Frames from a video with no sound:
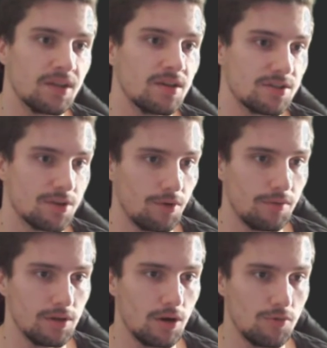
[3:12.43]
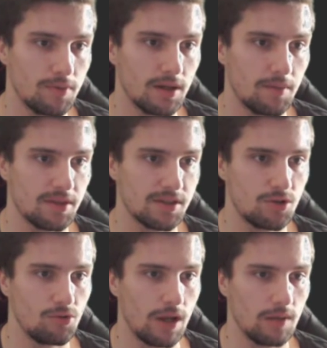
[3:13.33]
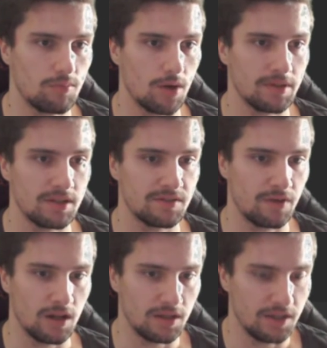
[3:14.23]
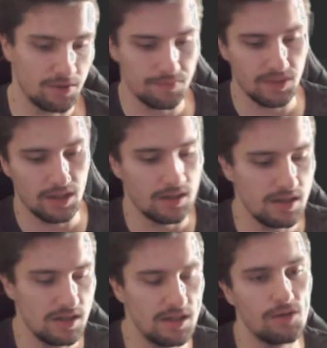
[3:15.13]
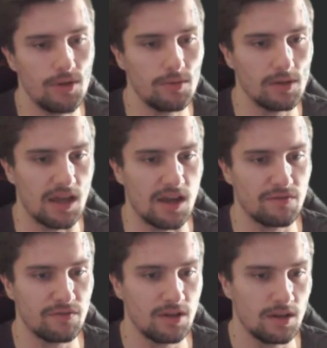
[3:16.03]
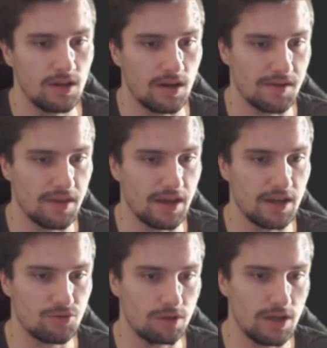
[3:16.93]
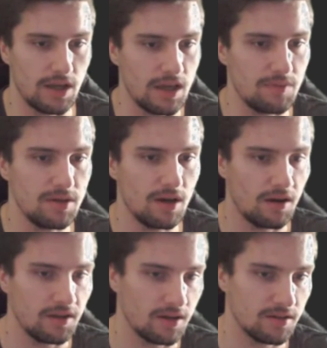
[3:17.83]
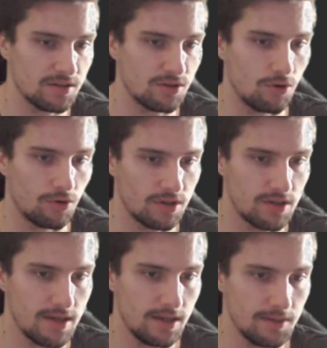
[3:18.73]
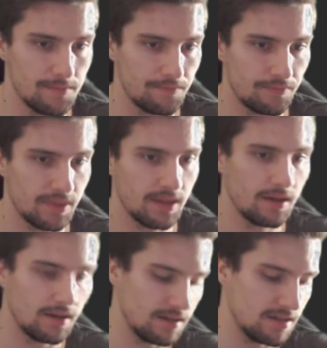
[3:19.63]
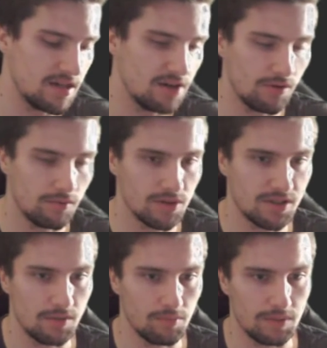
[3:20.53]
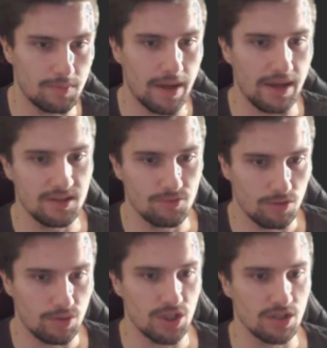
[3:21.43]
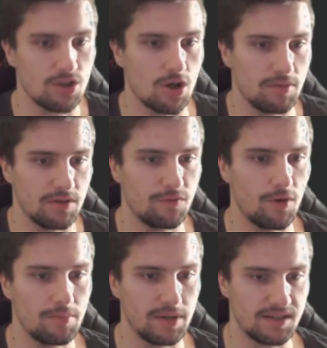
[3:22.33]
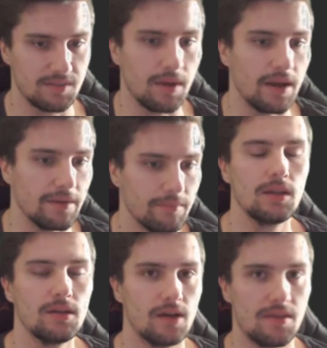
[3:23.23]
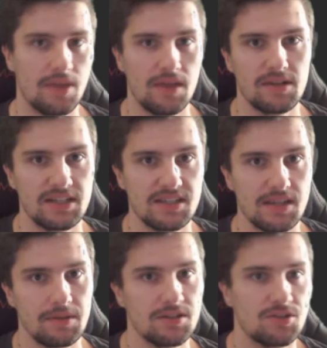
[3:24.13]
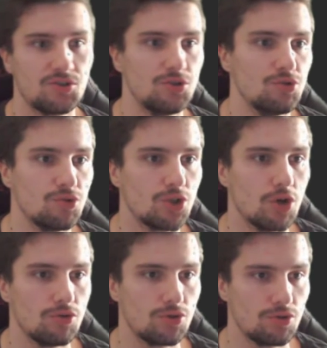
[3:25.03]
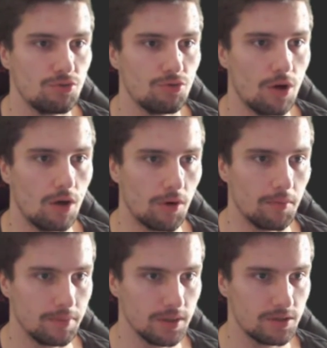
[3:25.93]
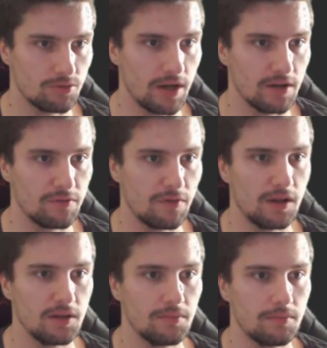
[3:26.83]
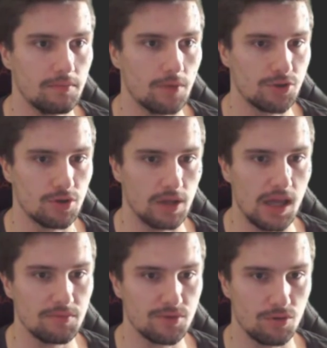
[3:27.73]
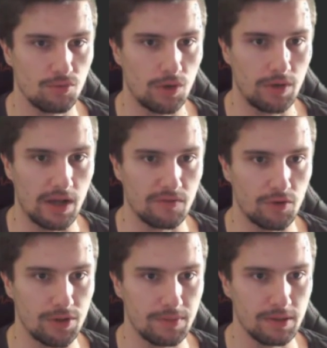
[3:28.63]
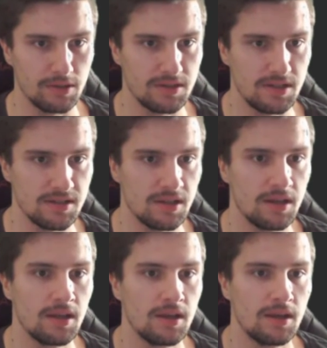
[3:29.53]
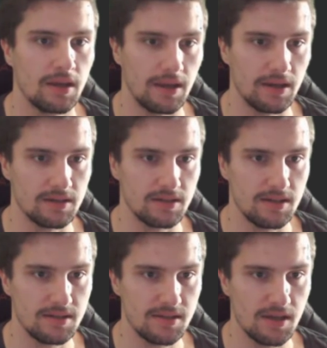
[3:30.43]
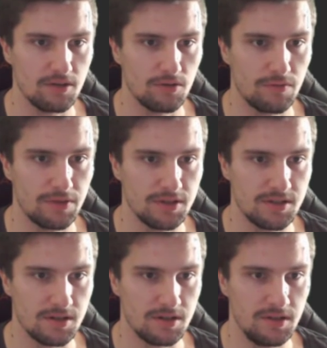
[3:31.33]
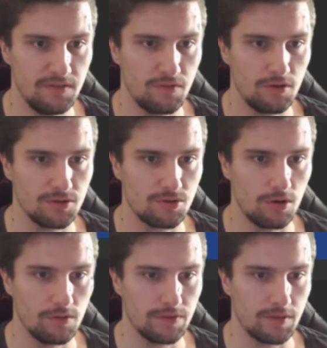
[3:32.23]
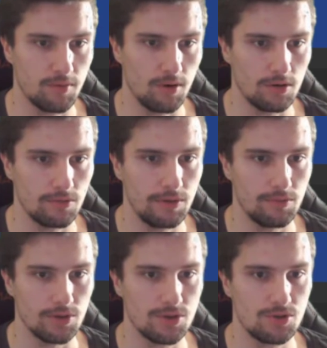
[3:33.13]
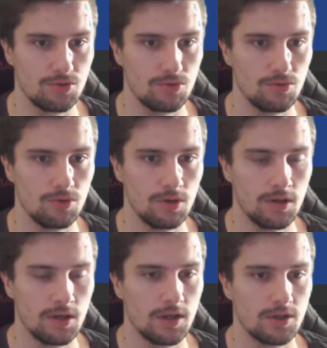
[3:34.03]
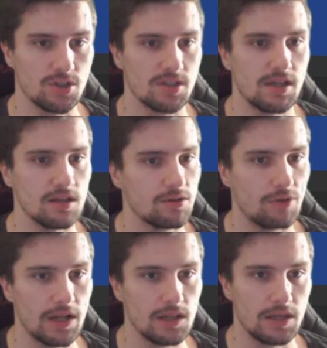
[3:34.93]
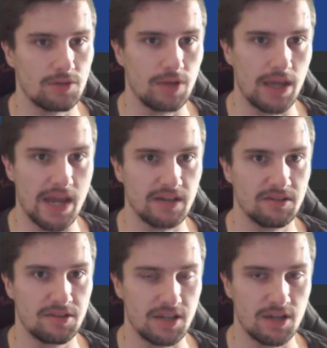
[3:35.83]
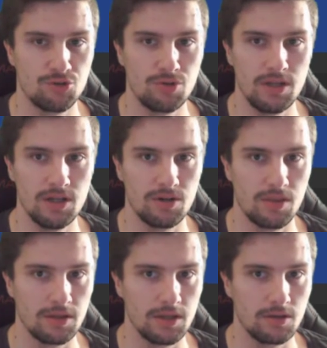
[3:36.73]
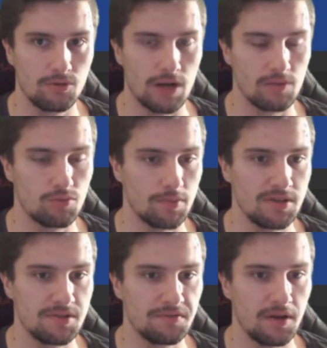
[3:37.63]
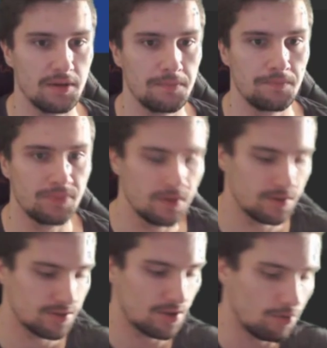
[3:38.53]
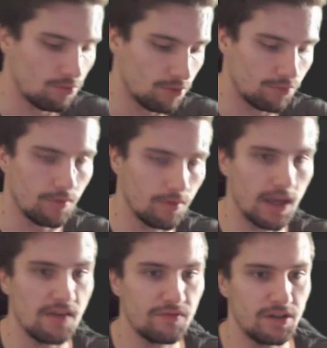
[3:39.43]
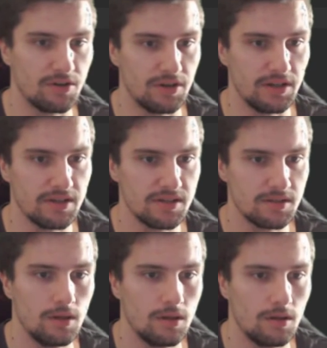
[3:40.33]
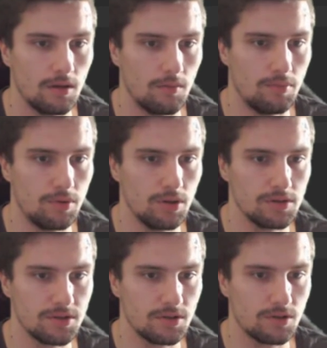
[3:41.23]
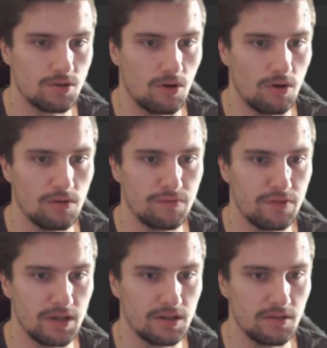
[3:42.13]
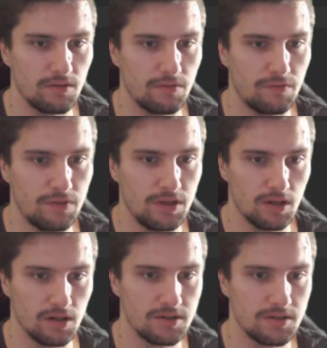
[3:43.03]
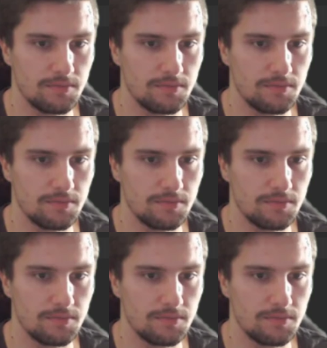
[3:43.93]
So we will open up this Gradle properties file here, and in here we will have another entry, API underscore key, and here we will simply paste what we just copied from Pixabay. And then the next step is to go to our build Gradle file, module app, so where we have our dependencies. And inside of this default config block, we want to just tell Gradle that we added this entry here in the Gradle properties file. So what we will have here is build config field.